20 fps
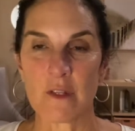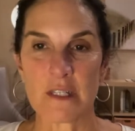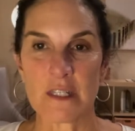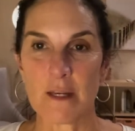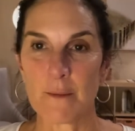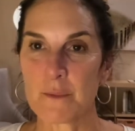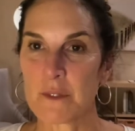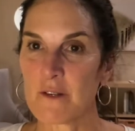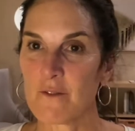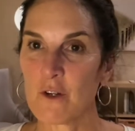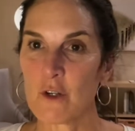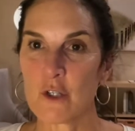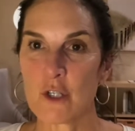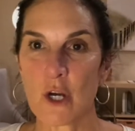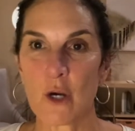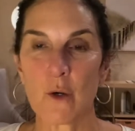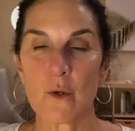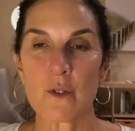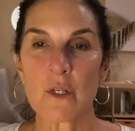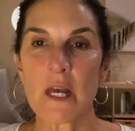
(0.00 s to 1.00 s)
tips of your
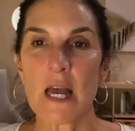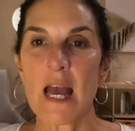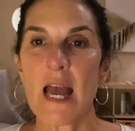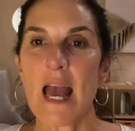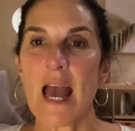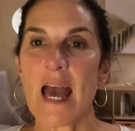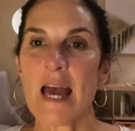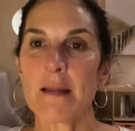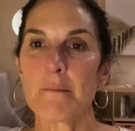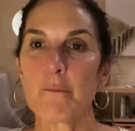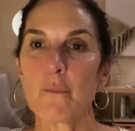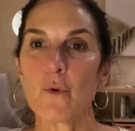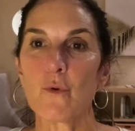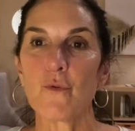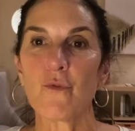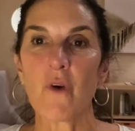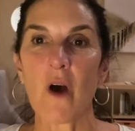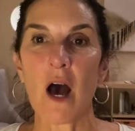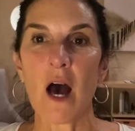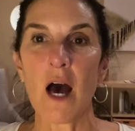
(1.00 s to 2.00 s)
toes, and
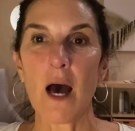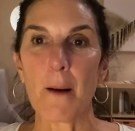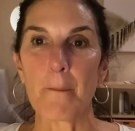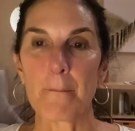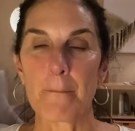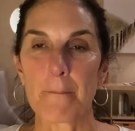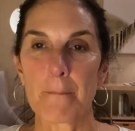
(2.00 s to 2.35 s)
move up.